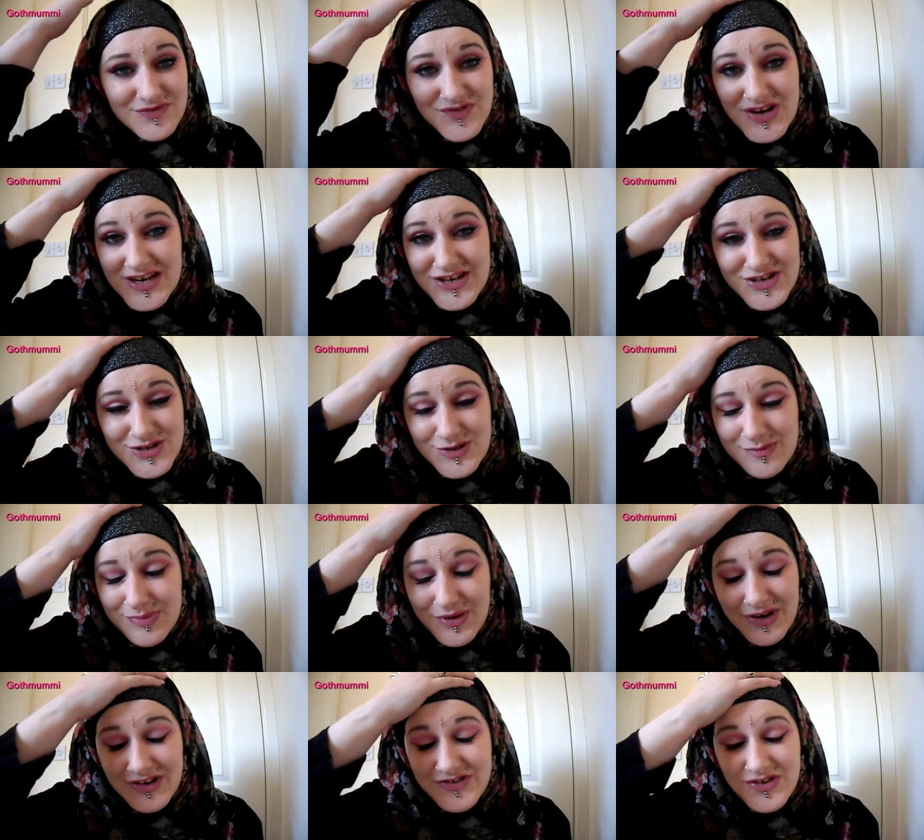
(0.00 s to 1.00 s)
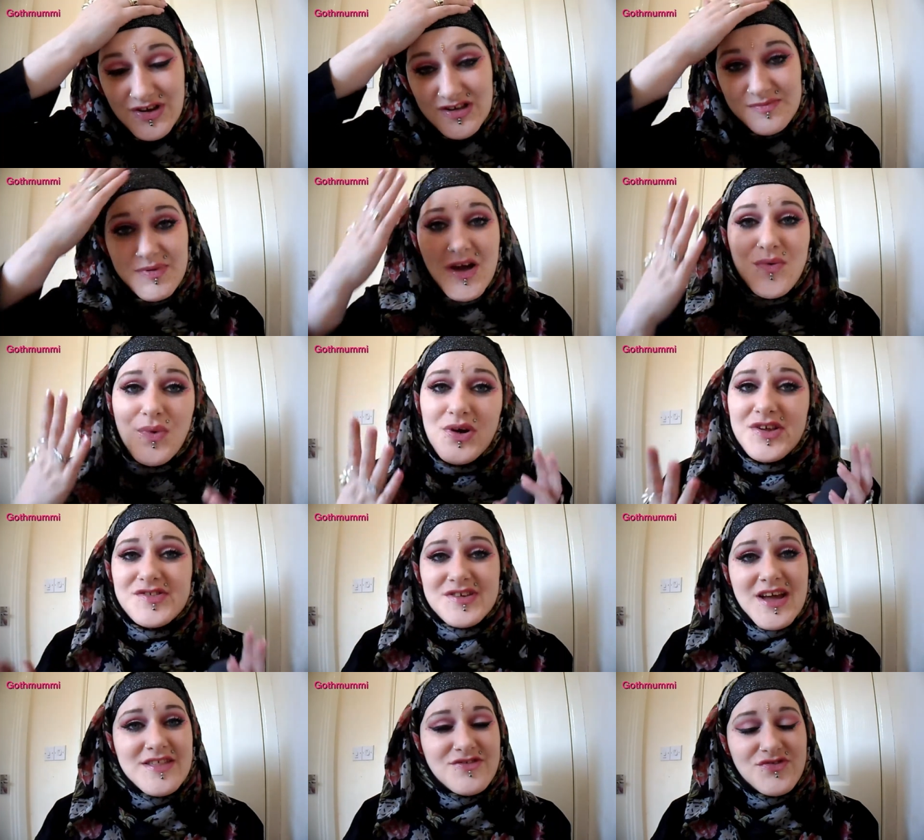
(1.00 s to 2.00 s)
I really do apologise, but I
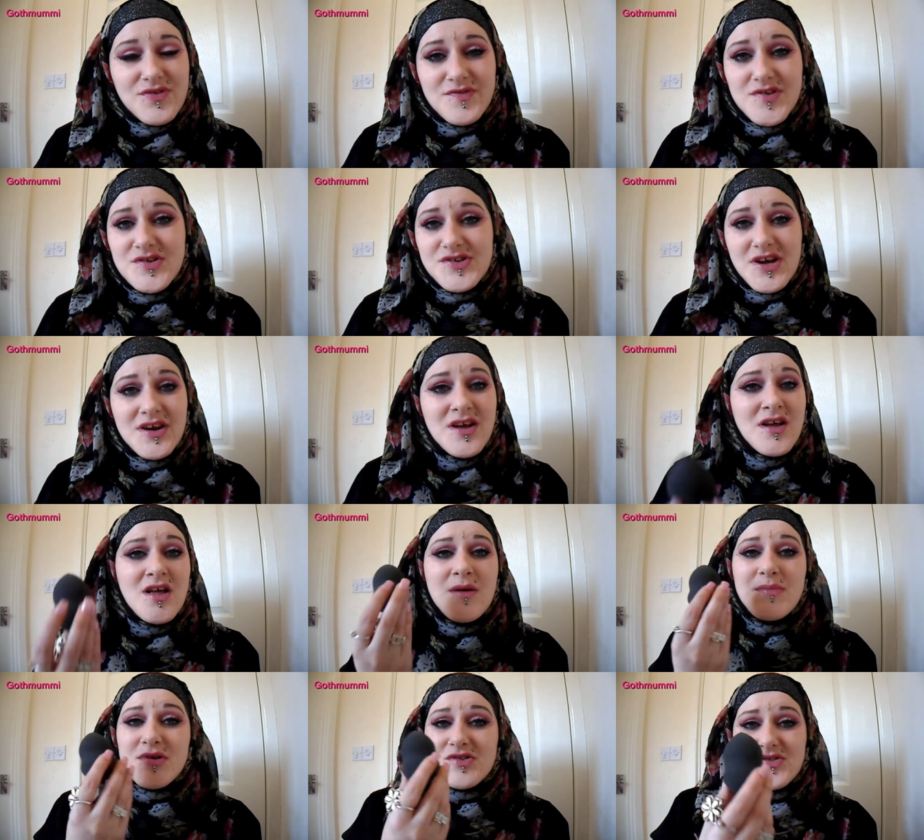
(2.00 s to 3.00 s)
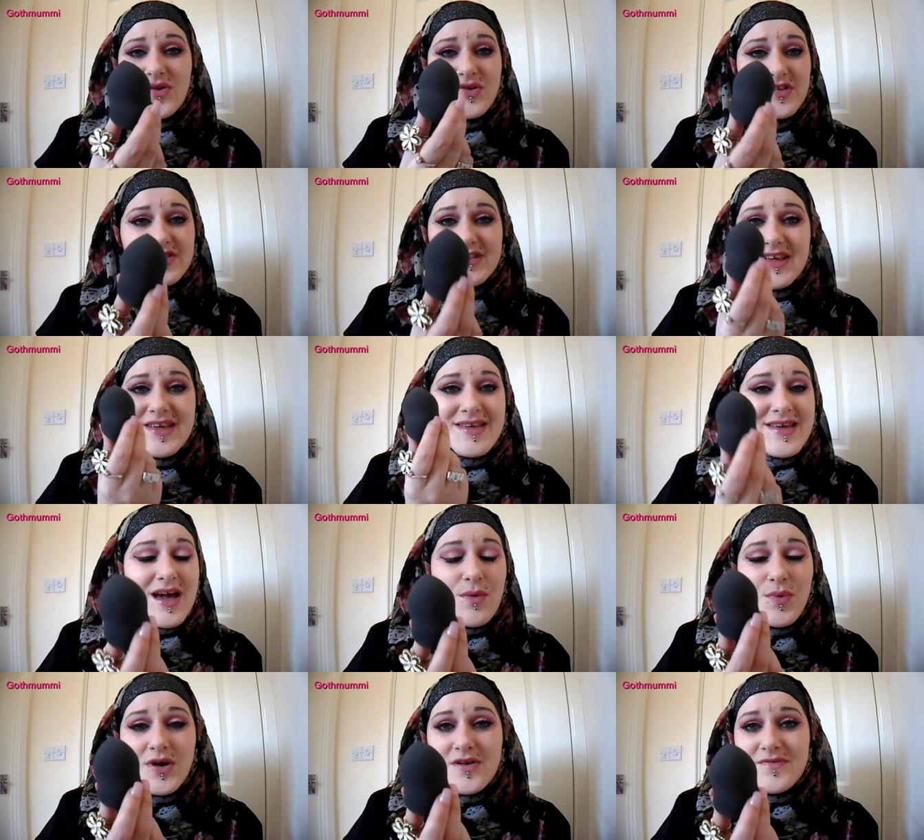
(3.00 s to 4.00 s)
wanted to get this review done because honestly,
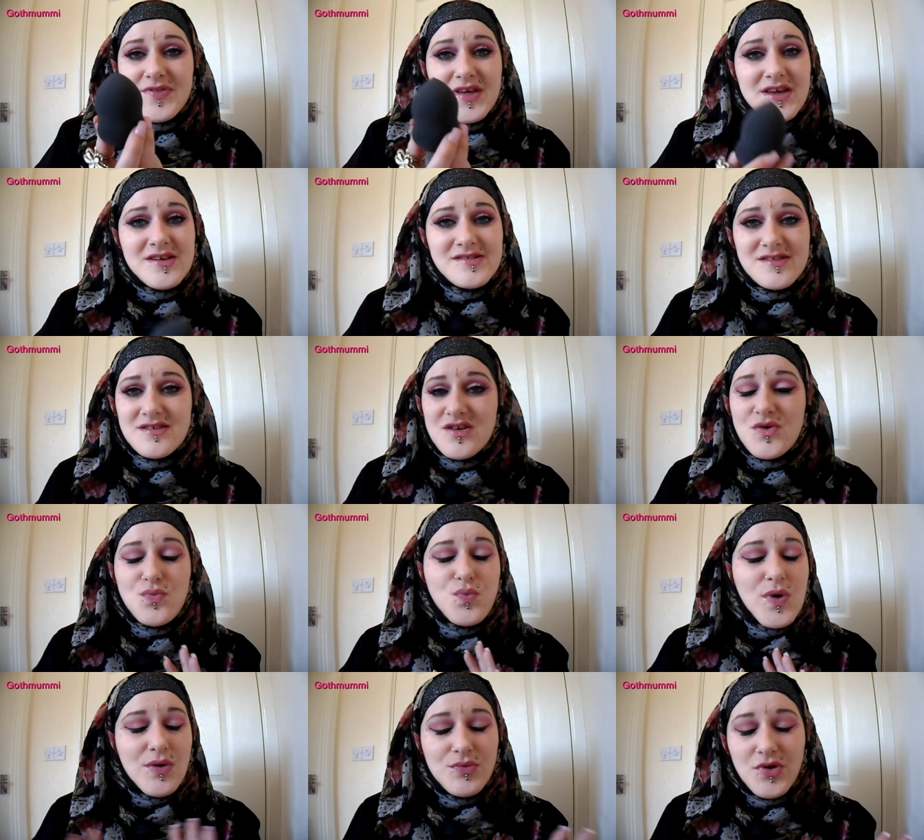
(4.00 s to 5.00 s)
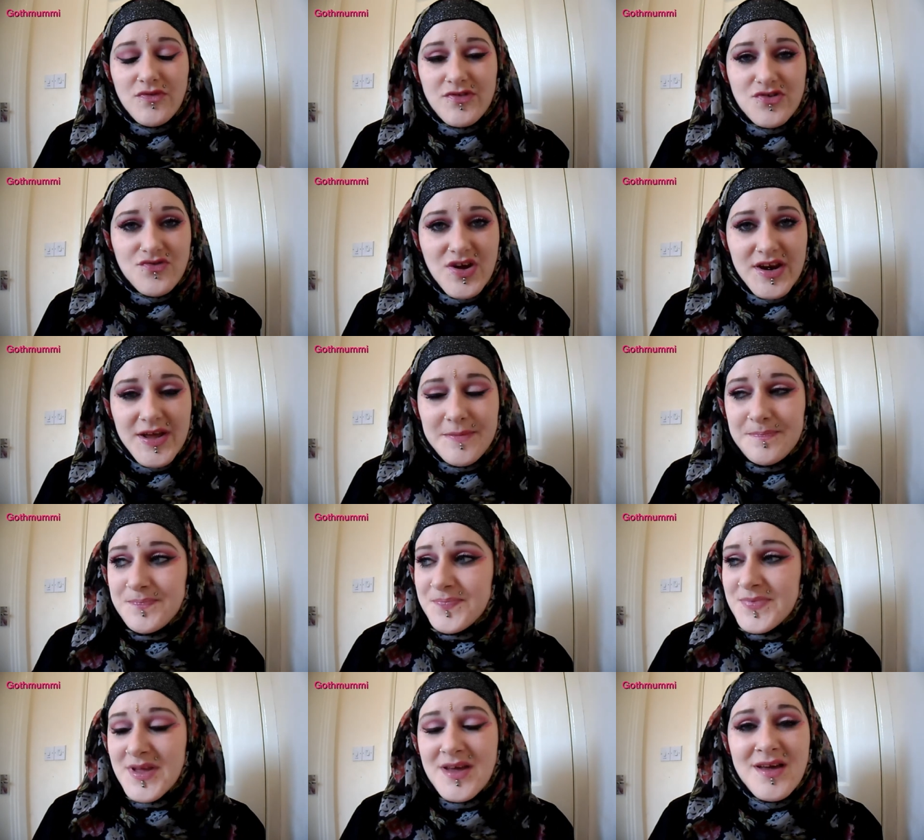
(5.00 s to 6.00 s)
get one of these. You will not regret
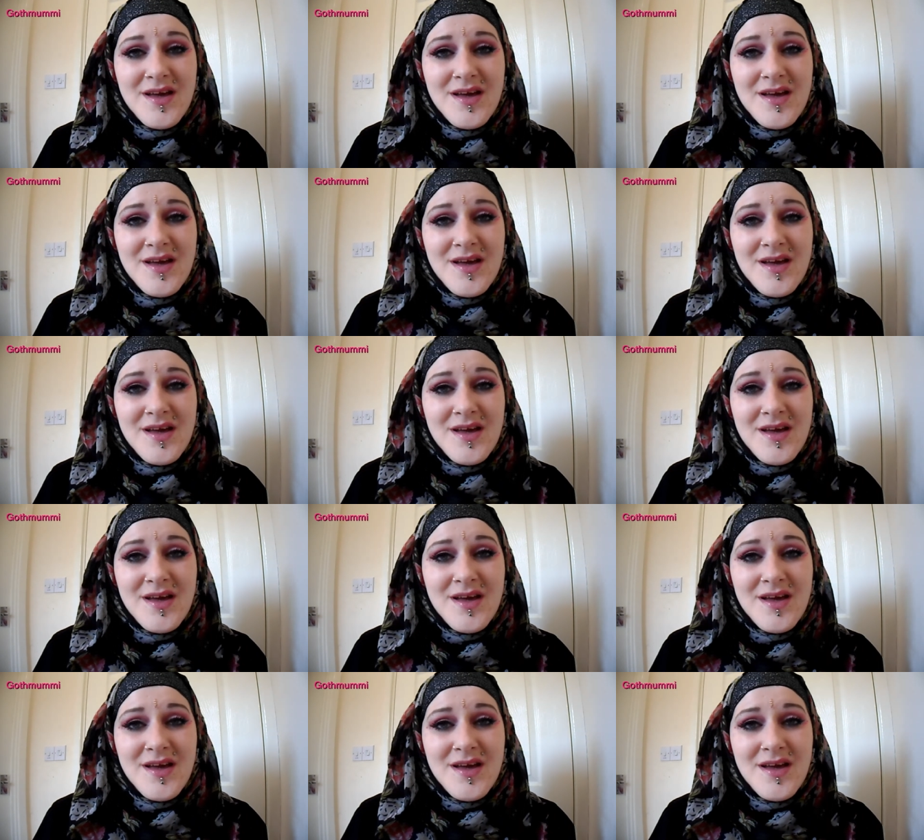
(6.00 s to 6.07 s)
it.